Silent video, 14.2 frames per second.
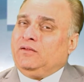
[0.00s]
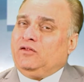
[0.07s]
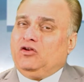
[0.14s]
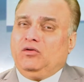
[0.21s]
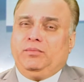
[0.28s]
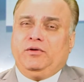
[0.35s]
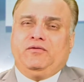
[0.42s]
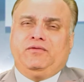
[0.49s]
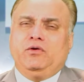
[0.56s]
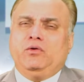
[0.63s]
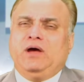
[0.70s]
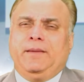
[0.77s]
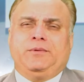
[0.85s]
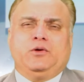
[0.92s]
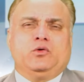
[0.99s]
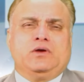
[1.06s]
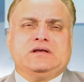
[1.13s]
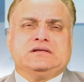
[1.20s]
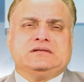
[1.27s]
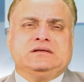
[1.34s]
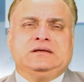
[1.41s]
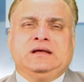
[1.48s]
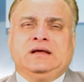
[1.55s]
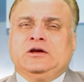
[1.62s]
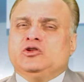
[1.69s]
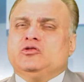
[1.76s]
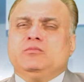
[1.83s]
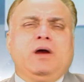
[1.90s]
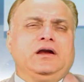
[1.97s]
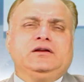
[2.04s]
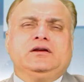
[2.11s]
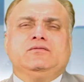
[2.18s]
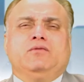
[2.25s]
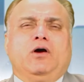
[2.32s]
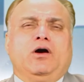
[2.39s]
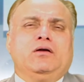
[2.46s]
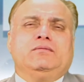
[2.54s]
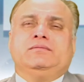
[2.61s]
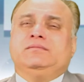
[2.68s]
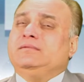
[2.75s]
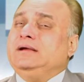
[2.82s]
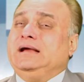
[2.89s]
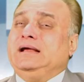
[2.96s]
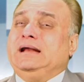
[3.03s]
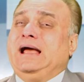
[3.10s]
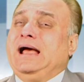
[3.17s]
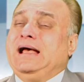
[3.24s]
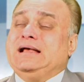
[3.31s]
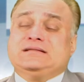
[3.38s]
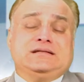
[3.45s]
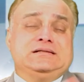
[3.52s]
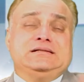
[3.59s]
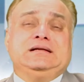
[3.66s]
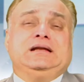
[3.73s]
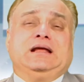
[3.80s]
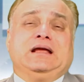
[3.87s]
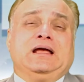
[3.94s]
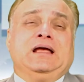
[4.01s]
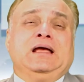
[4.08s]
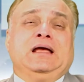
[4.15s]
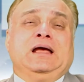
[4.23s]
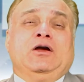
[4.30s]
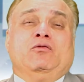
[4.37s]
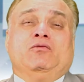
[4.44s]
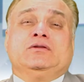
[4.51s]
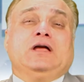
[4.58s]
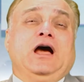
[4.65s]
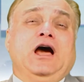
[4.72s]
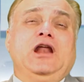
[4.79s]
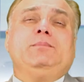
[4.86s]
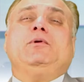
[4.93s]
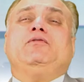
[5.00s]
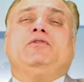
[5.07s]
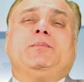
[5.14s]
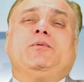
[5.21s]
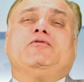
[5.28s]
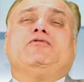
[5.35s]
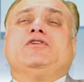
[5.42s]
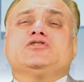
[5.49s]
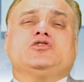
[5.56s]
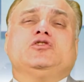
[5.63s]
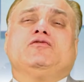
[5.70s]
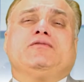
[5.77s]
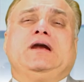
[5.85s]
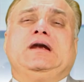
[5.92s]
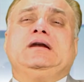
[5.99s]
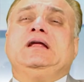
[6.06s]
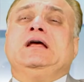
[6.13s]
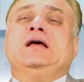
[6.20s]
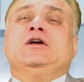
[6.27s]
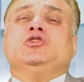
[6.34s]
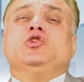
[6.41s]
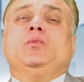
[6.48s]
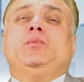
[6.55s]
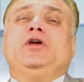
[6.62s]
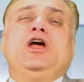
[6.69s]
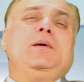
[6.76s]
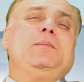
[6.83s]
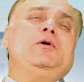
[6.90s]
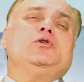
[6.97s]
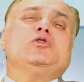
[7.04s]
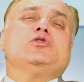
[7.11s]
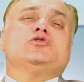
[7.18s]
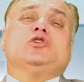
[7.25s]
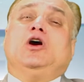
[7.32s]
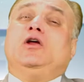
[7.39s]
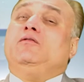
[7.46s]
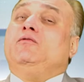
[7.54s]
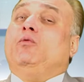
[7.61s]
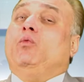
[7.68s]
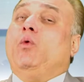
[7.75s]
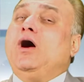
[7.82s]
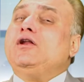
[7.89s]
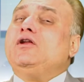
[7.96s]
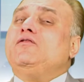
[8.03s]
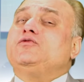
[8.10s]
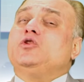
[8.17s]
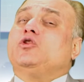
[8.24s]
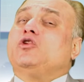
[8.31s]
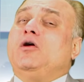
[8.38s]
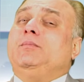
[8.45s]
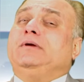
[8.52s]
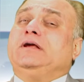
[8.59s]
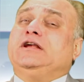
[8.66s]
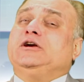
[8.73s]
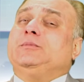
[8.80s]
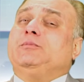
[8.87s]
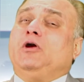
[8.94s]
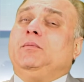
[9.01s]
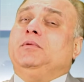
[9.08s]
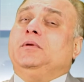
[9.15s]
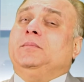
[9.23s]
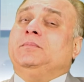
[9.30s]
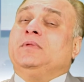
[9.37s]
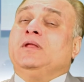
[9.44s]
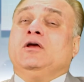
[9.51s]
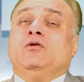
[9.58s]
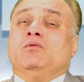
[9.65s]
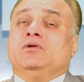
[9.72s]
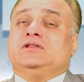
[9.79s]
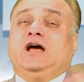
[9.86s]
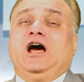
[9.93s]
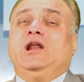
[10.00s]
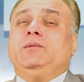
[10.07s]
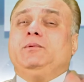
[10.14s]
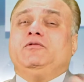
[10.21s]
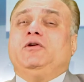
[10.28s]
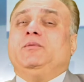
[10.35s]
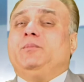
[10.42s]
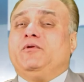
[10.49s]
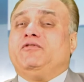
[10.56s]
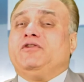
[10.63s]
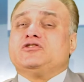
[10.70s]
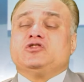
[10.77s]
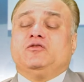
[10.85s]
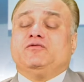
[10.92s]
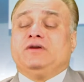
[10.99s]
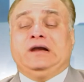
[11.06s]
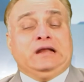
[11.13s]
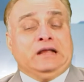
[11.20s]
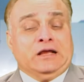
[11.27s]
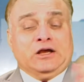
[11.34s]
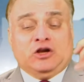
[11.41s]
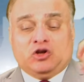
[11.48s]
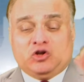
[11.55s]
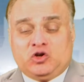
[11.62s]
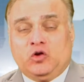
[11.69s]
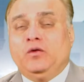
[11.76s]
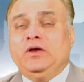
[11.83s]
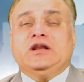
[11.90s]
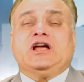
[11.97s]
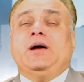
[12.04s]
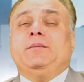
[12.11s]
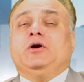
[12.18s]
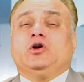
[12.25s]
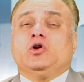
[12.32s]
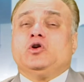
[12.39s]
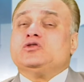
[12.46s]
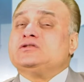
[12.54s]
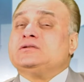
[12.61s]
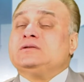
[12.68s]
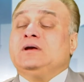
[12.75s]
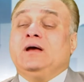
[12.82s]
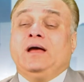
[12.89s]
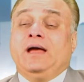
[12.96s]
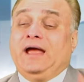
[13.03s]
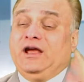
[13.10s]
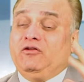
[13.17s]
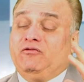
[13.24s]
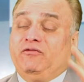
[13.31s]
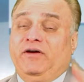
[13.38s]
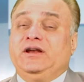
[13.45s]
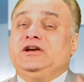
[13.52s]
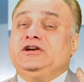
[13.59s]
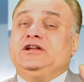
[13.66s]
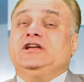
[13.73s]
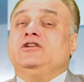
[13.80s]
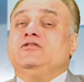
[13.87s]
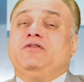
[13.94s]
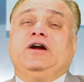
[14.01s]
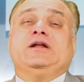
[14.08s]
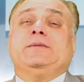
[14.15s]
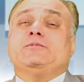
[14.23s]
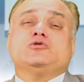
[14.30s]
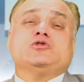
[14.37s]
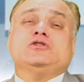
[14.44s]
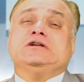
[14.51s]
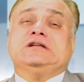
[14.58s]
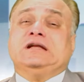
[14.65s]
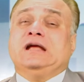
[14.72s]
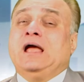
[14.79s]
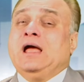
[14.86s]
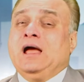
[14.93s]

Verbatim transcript: There will be few happy occasions. You might involve in asset dealing. With the help of a professional friend, you'll be able to resolve one of your complicated problems. With the help of a professional friend, you will come across a very dignified opportunity.